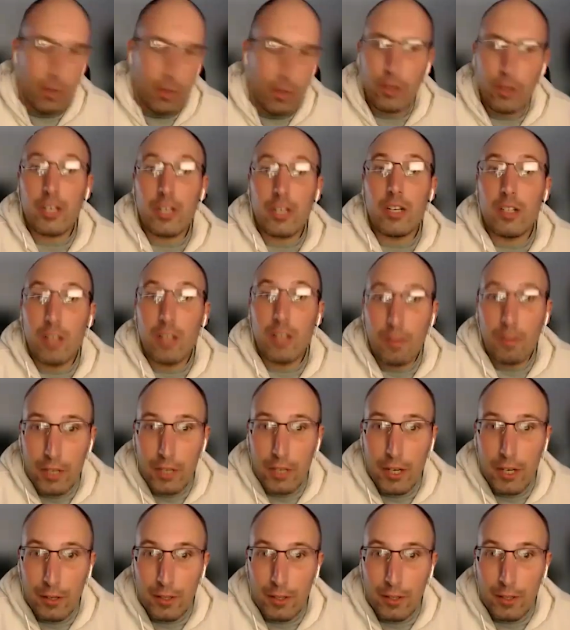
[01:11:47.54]
know you're going to love to
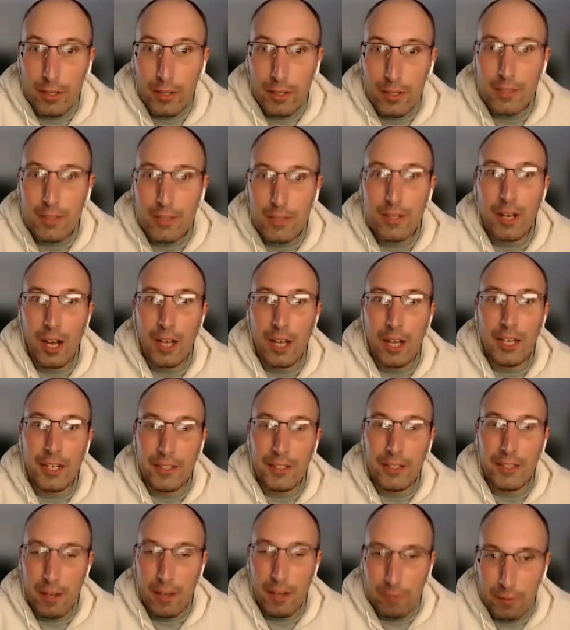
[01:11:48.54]
hear this.
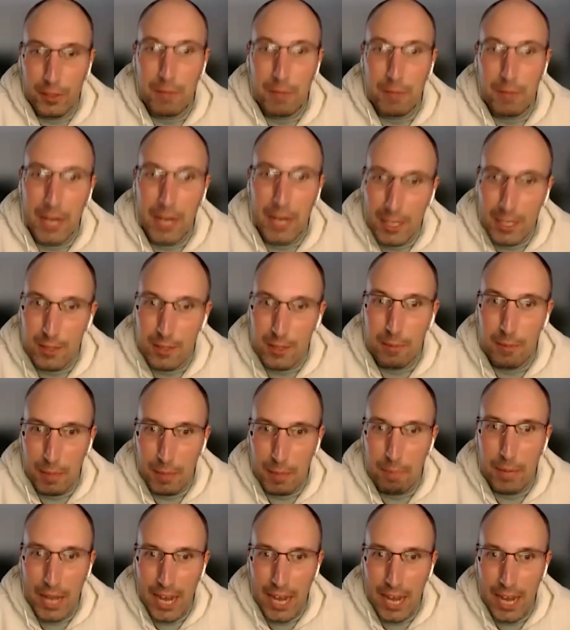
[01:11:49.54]
It definitely made some
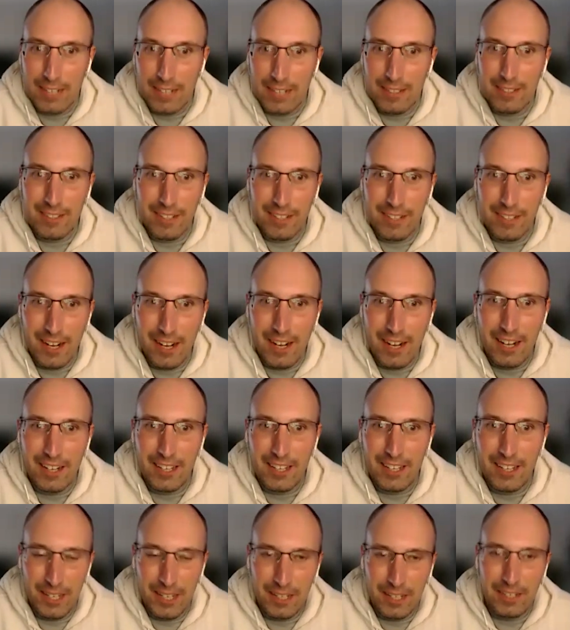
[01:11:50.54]
impact
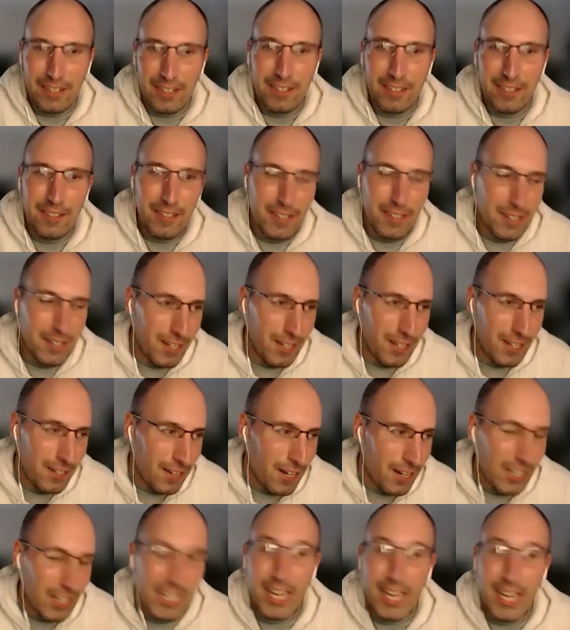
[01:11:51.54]
in
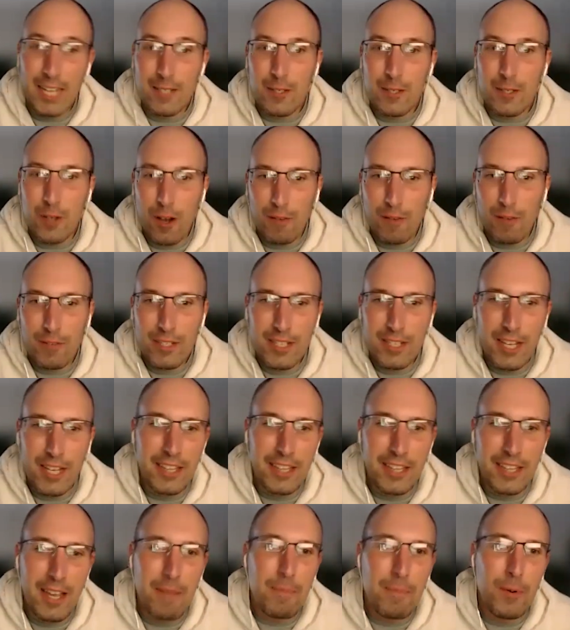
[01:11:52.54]
Ken's office
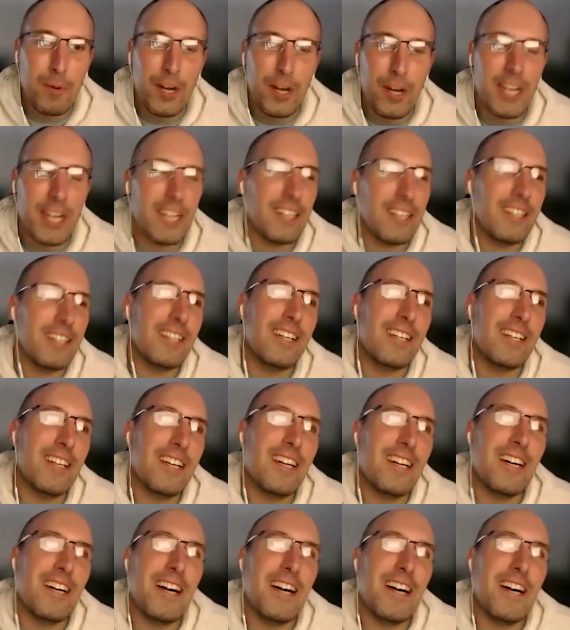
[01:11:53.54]
at that point.
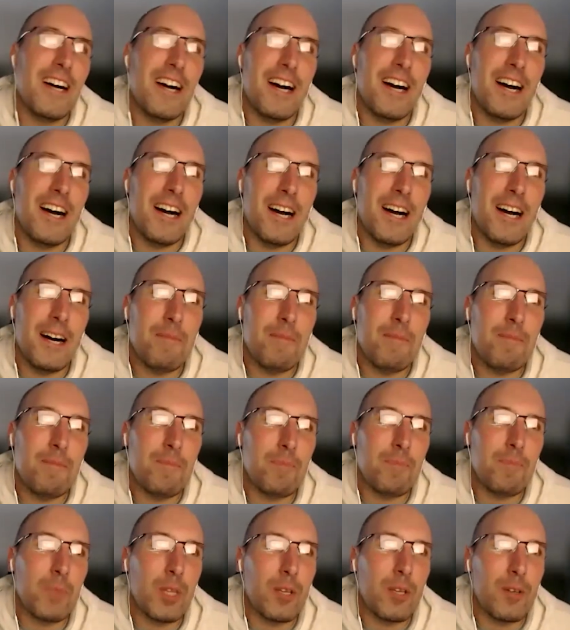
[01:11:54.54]

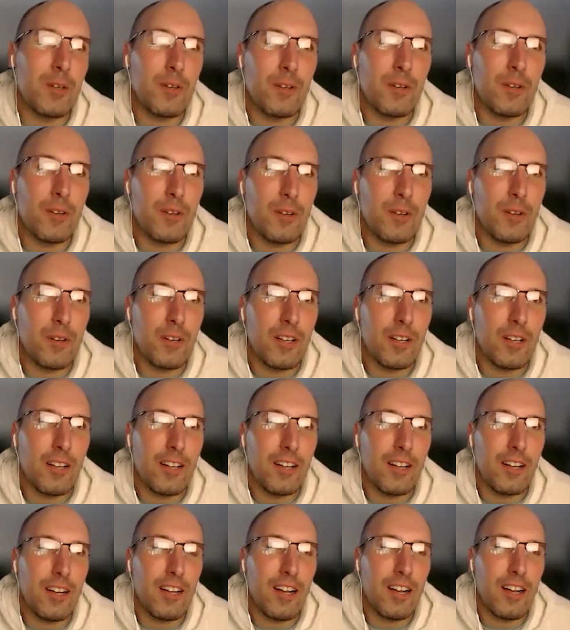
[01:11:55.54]

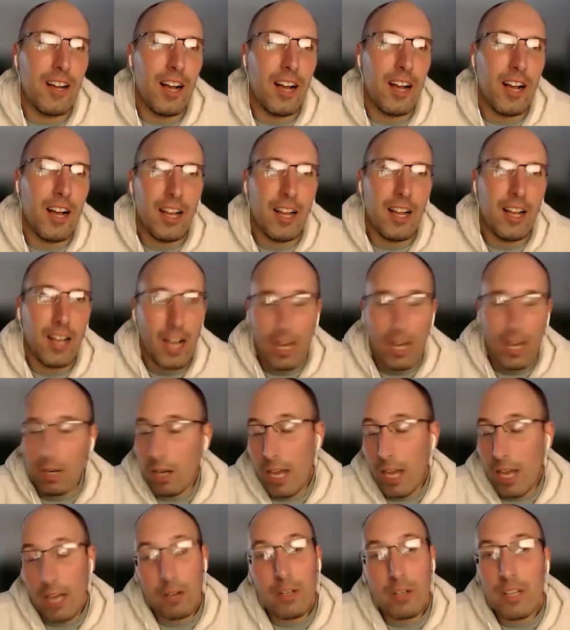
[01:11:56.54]

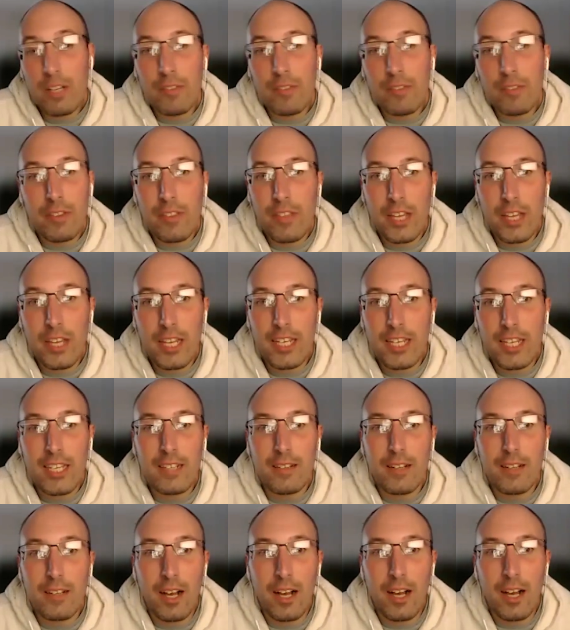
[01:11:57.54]
I don't even think
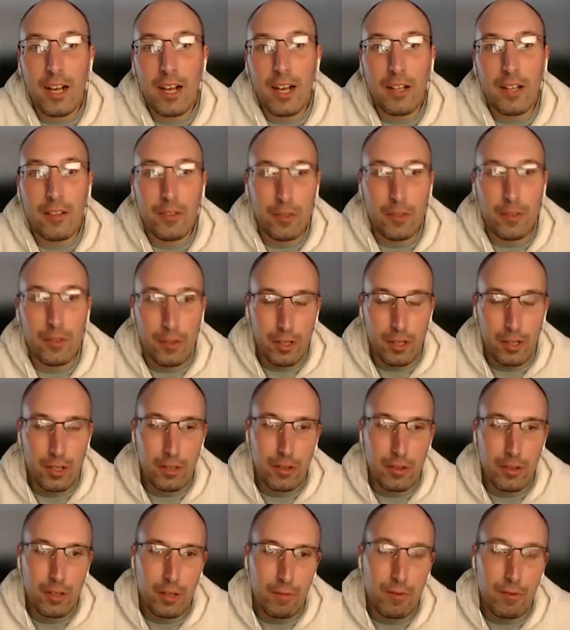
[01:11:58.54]

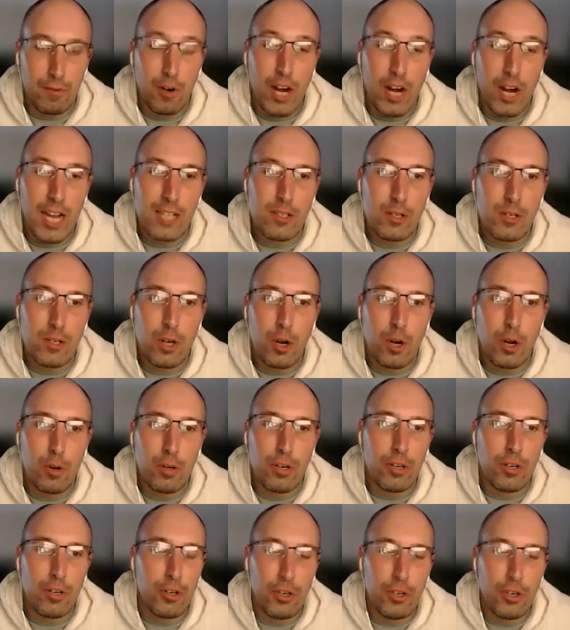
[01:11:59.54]
the Verizon
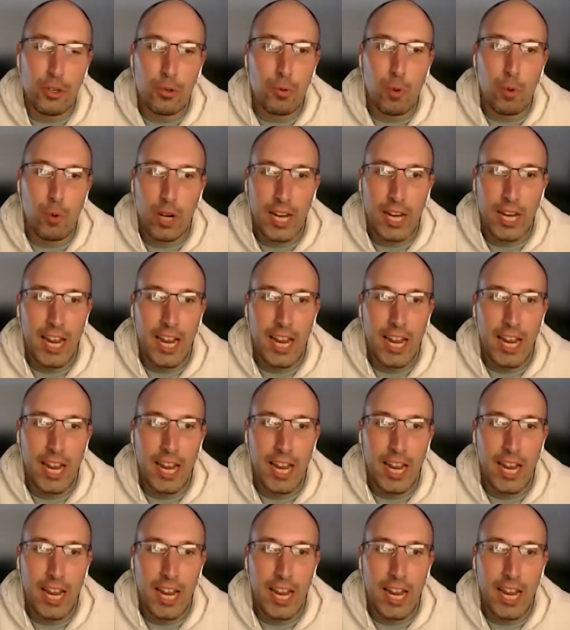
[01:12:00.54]
owner knew what